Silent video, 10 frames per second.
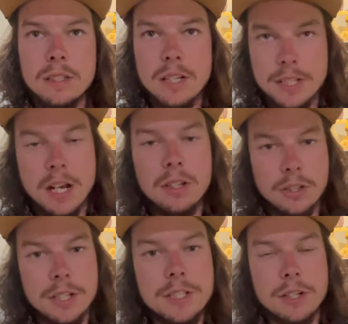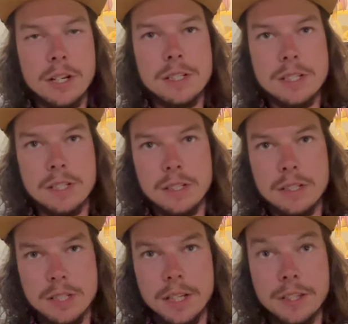is how long it took us to
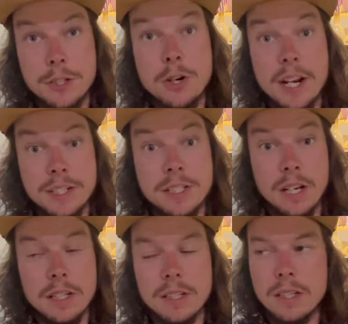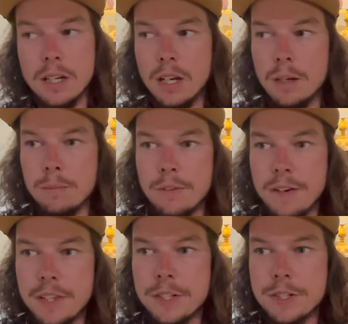get the track done. We've
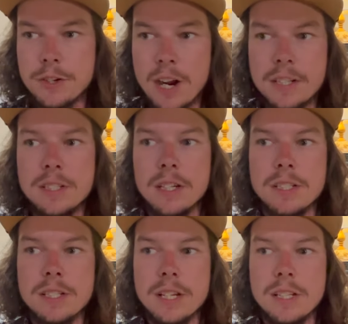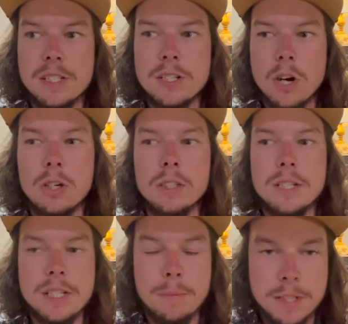had the track done since early
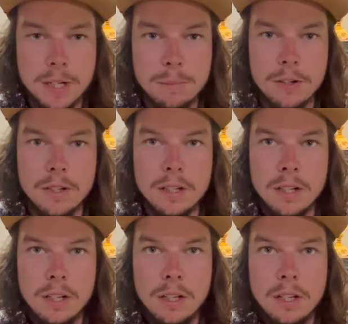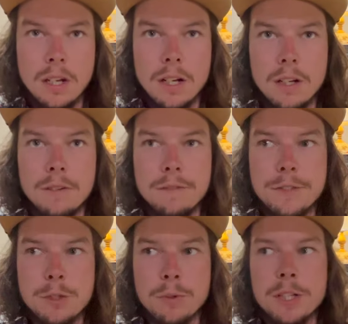September of
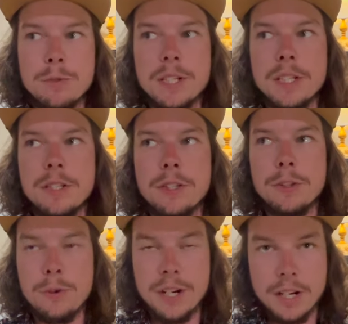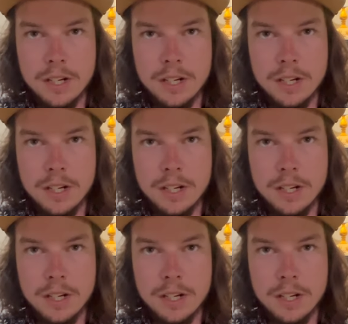2023.